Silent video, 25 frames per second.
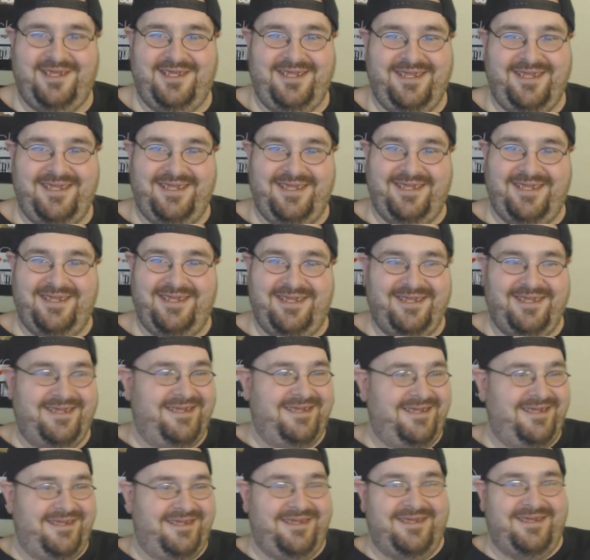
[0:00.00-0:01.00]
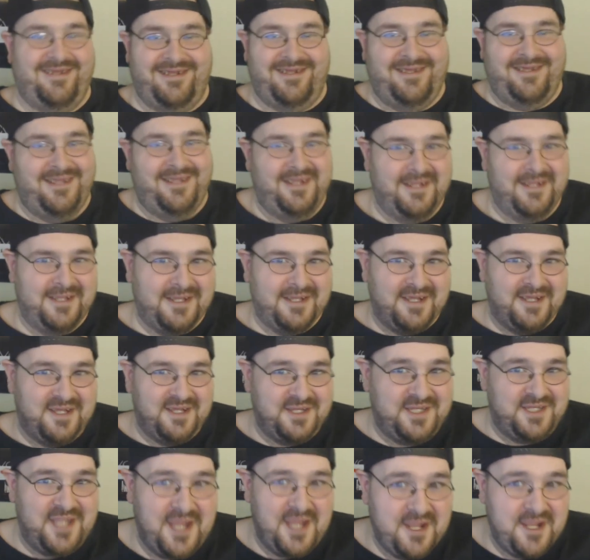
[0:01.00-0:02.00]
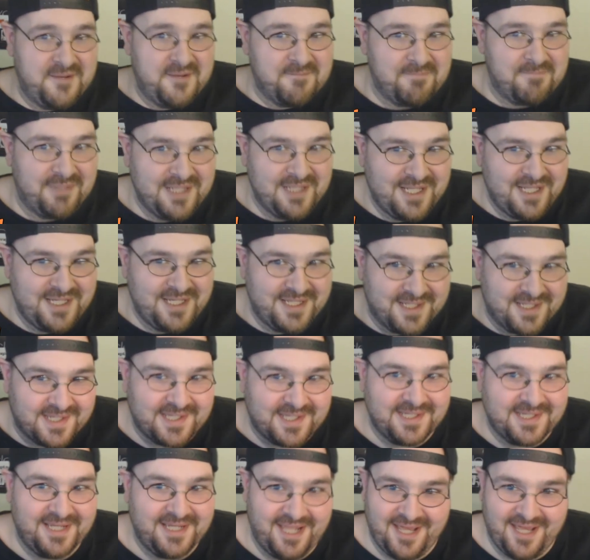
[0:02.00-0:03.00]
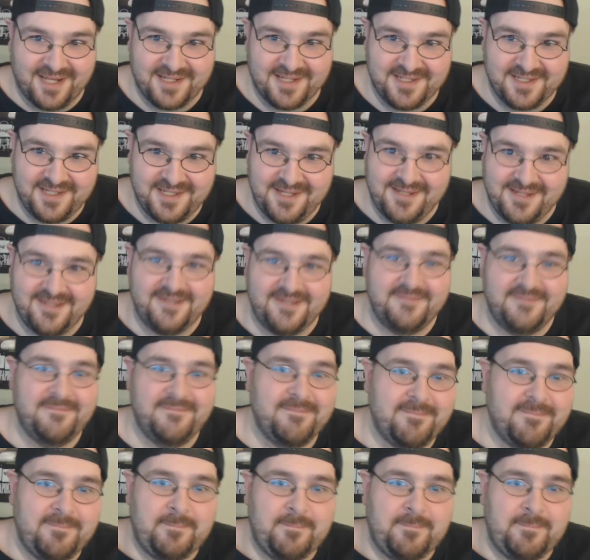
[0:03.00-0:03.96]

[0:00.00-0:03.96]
10 plus out of 10.